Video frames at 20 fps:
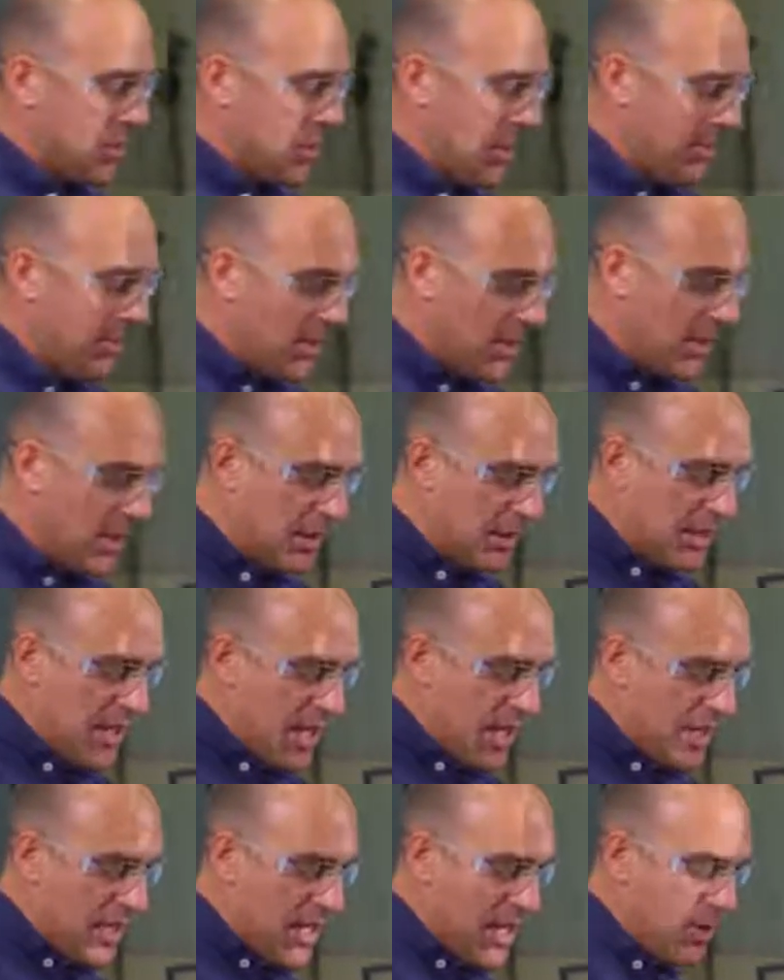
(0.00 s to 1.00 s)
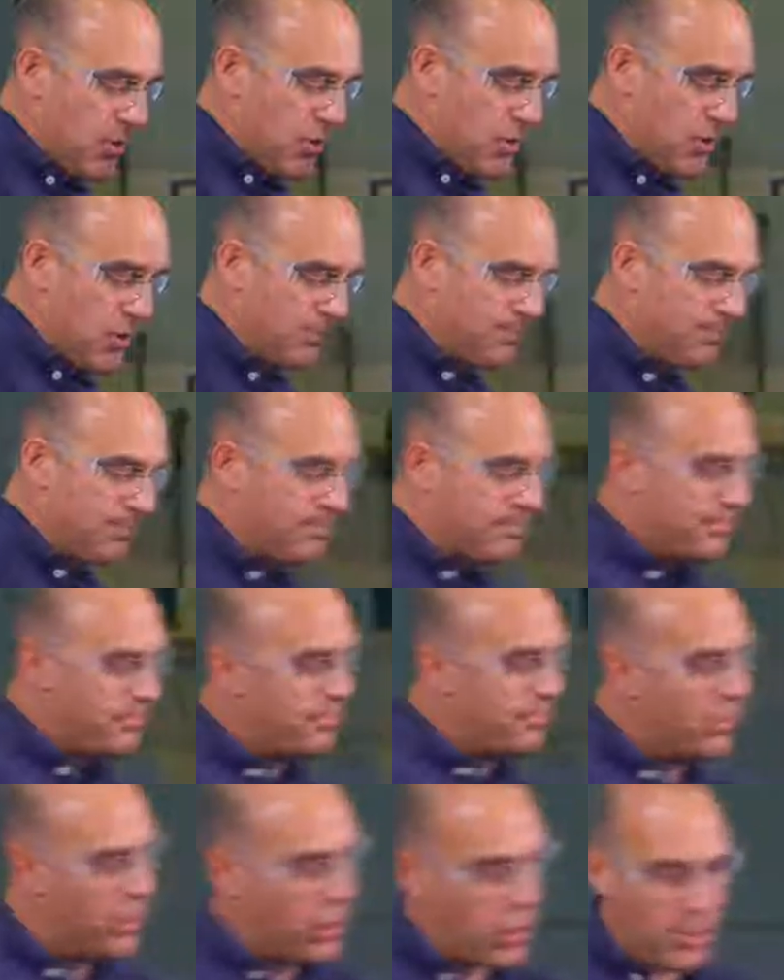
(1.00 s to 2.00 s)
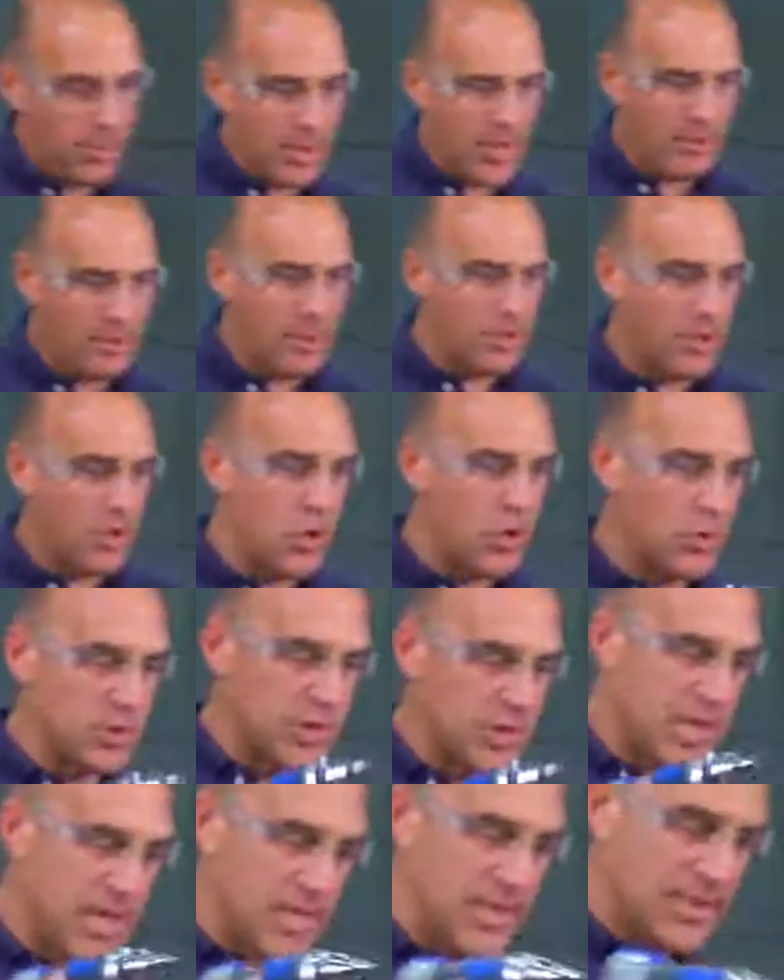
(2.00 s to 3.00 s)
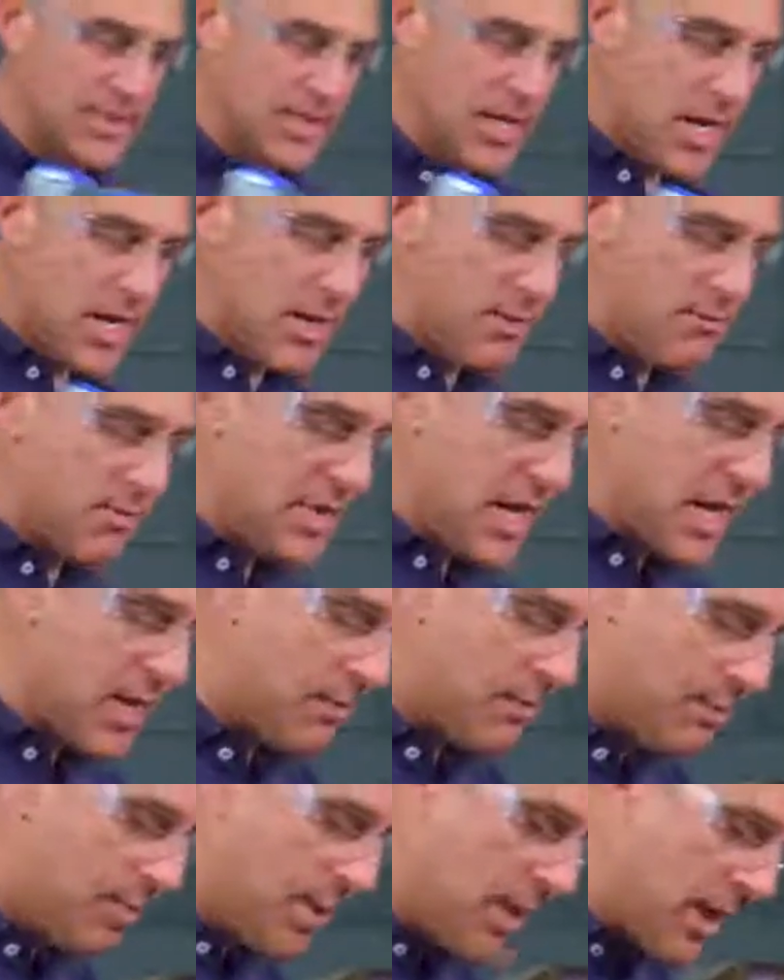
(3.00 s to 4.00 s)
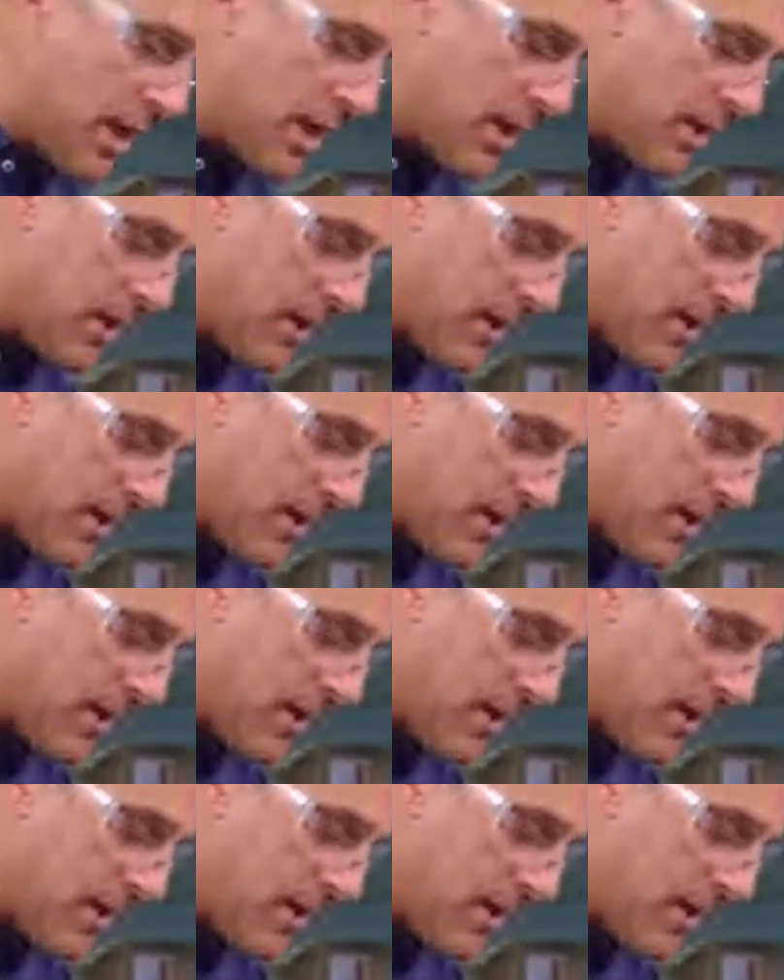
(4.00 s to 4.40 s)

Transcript: I'm going to take that old probe and I'm going to go to that same datum pin